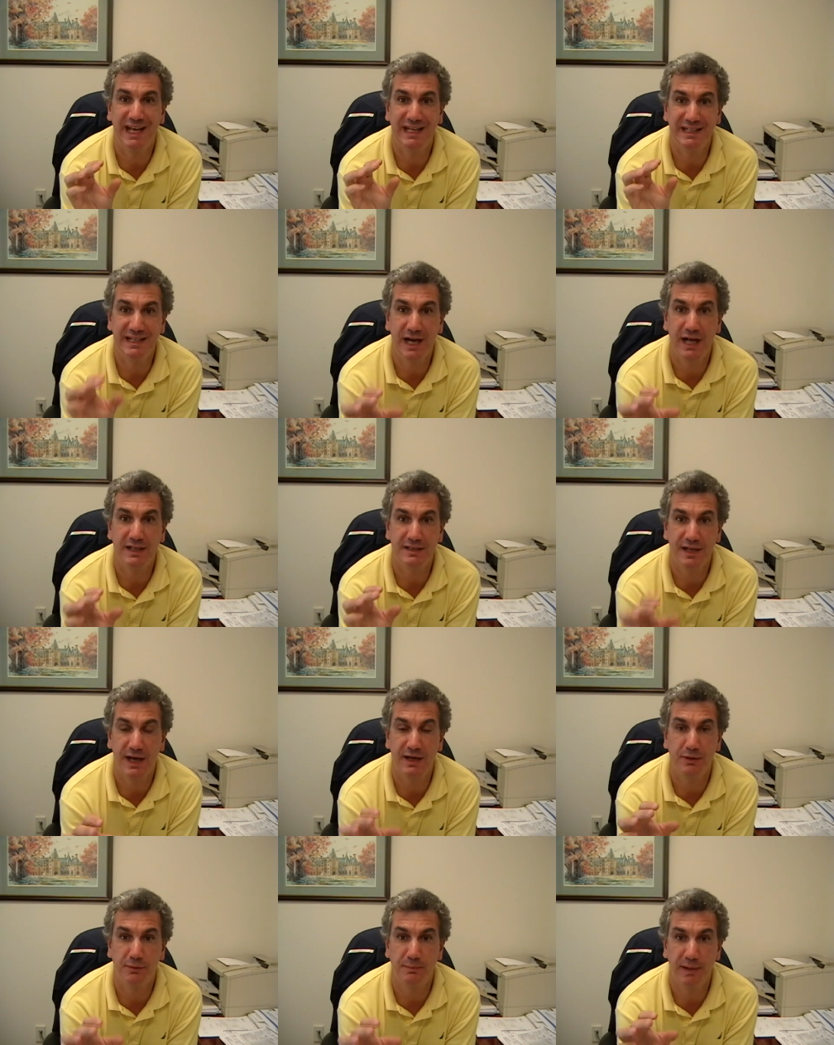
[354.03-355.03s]
a
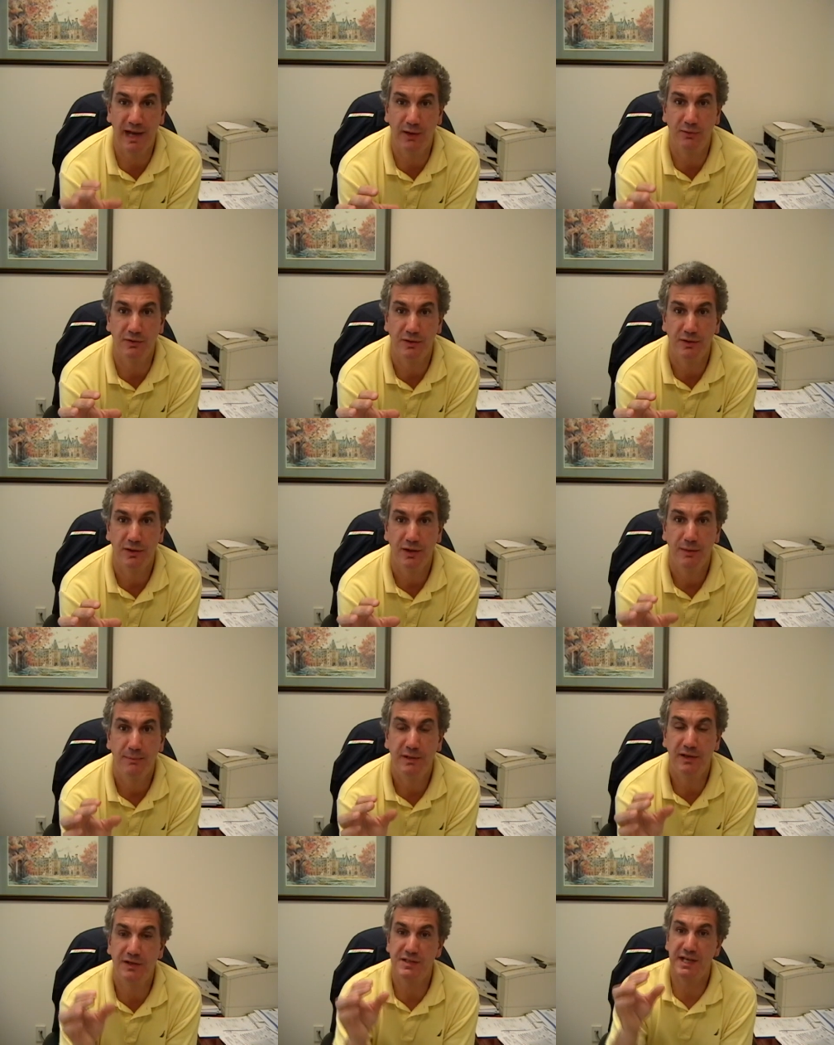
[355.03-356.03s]
non-title bout
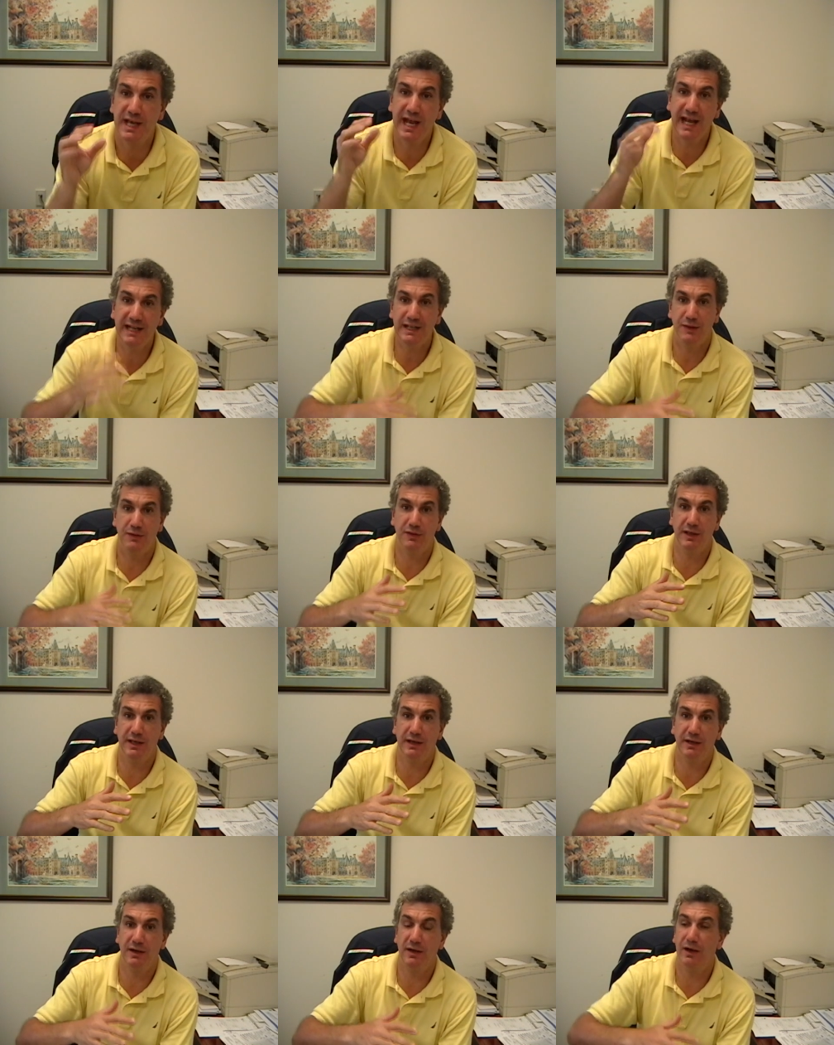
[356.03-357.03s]
because
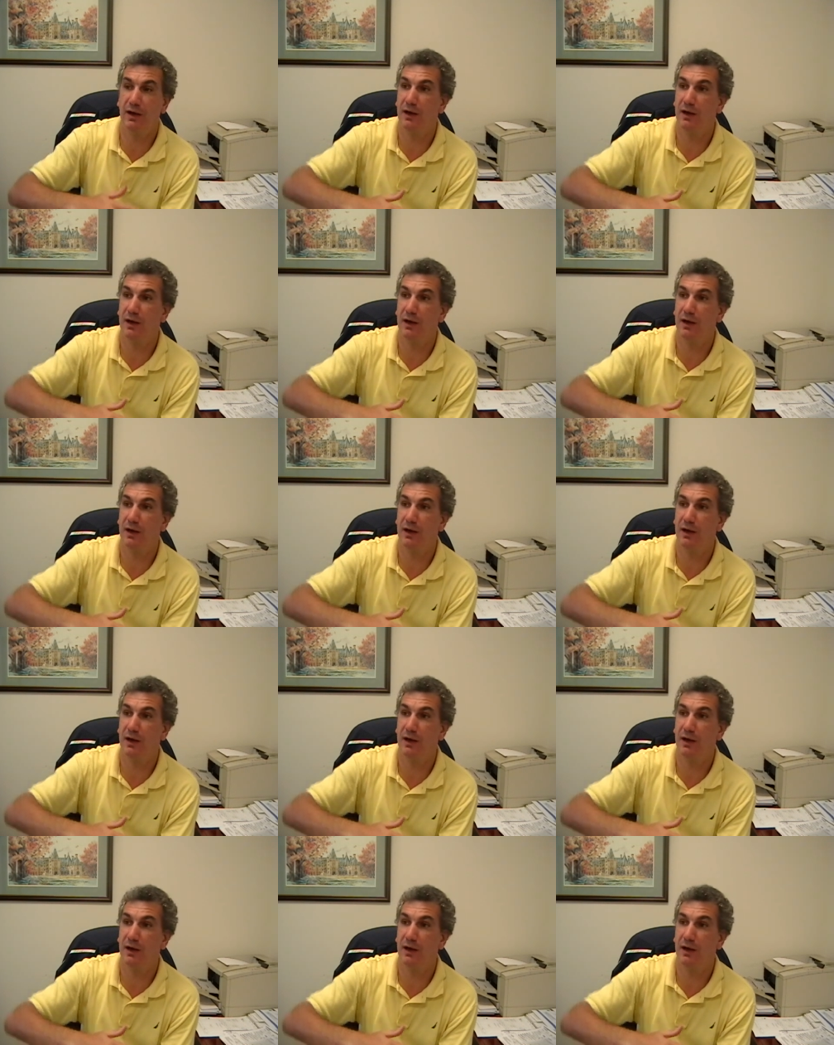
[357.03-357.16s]
anything